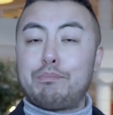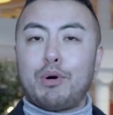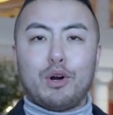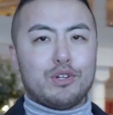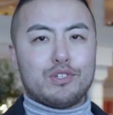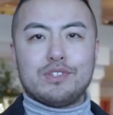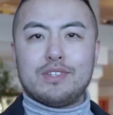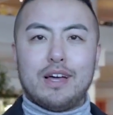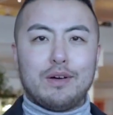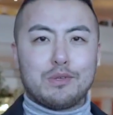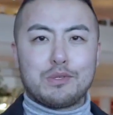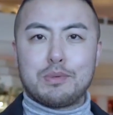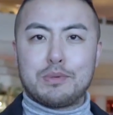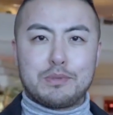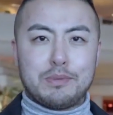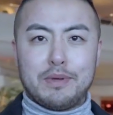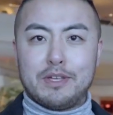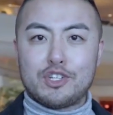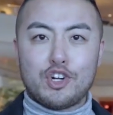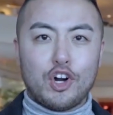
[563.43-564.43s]
person that was supposed
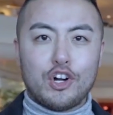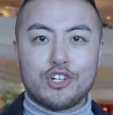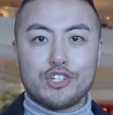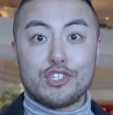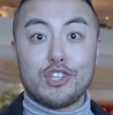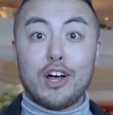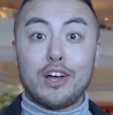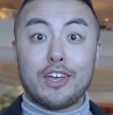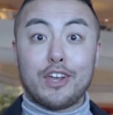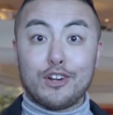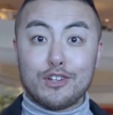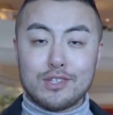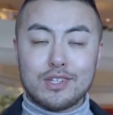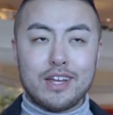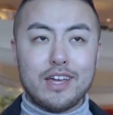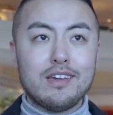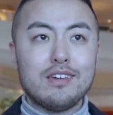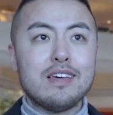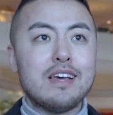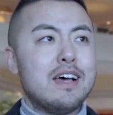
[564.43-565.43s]
to be in charge is not here
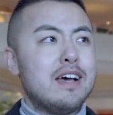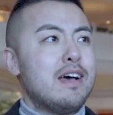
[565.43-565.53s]
today.